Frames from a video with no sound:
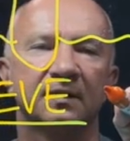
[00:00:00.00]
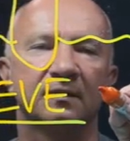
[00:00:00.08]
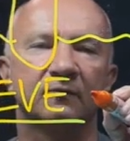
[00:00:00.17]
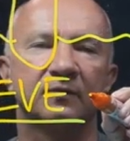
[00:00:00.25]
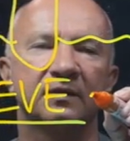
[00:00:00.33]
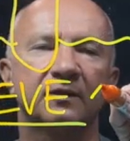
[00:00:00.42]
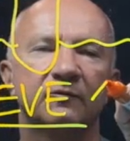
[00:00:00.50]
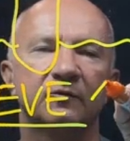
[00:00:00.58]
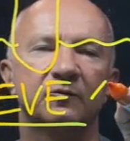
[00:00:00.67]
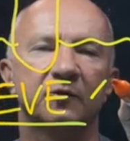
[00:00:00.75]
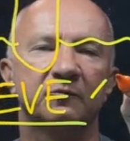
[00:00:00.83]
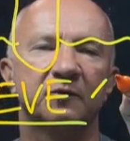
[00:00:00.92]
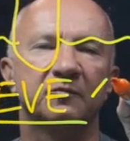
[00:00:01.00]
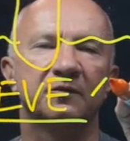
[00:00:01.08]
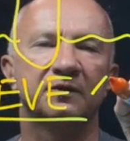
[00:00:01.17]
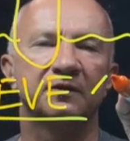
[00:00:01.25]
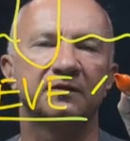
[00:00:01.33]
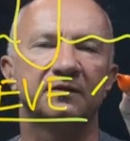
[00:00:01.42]
with equal
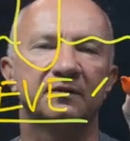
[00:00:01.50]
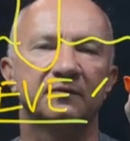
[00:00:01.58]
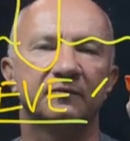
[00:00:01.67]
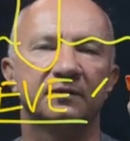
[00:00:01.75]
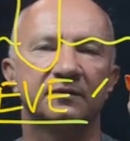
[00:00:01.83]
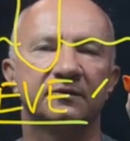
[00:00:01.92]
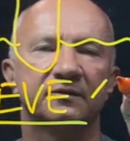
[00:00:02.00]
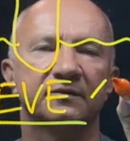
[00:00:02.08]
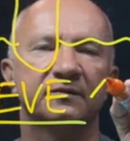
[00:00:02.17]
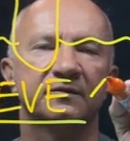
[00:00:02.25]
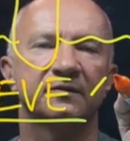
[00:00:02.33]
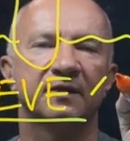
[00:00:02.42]
probability. Will just